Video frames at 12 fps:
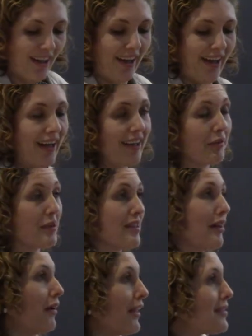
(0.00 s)
And it was
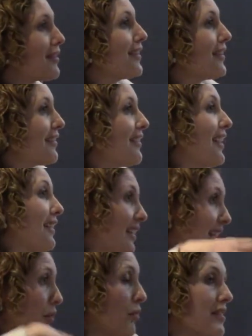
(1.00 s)
a coincidence
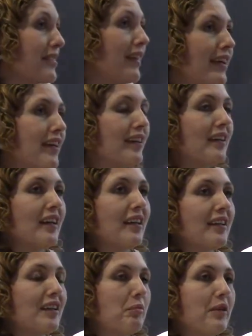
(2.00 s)
that I was here
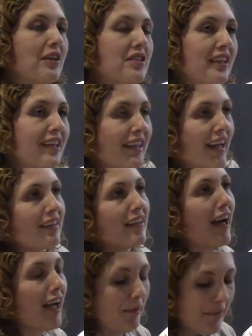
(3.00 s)
in the PhD in that
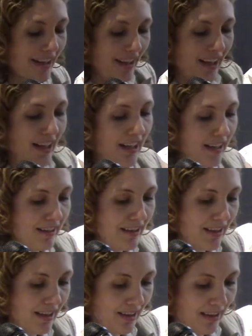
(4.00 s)
time. And
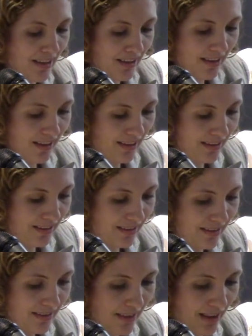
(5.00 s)

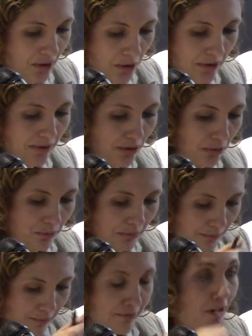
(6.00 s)
I could
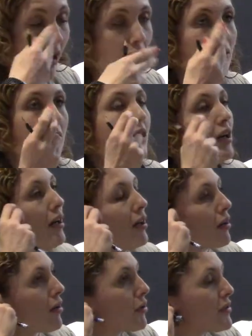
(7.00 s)
follow
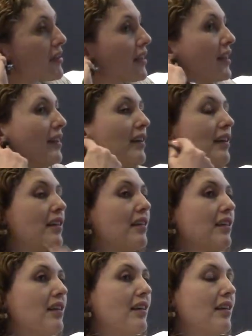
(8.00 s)
closely
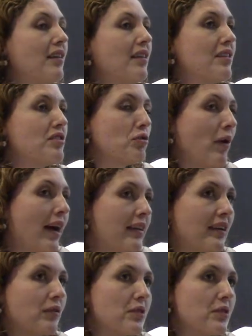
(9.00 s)
the strike that